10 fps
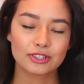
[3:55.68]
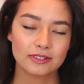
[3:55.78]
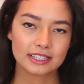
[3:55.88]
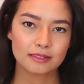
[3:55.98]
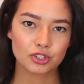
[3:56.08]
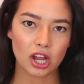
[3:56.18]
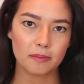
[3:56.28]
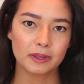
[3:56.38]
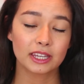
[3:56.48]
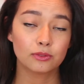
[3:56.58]
was doing some
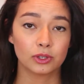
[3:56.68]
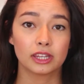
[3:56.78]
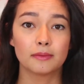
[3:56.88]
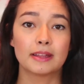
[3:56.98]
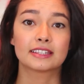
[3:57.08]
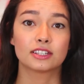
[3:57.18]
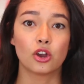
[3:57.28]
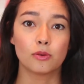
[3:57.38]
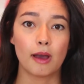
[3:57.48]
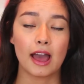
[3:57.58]
shopping in William and
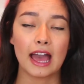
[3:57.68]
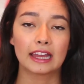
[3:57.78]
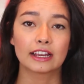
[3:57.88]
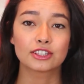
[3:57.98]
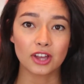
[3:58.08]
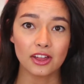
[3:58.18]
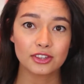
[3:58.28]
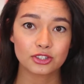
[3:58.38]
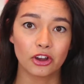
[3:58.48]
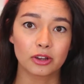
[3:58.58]
Sonoma and I saw
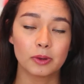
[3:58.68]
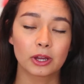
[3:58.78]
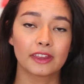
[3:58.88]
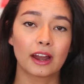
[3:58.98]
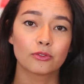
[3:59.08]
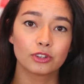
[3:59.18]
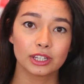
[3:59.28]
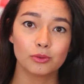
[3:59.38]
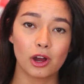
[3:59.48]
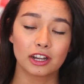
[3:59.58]
this cookbook that I
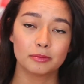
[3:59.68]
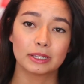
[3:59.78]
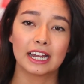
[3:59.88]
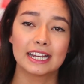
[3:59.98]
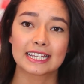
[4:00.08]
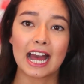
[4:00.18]
really wanted because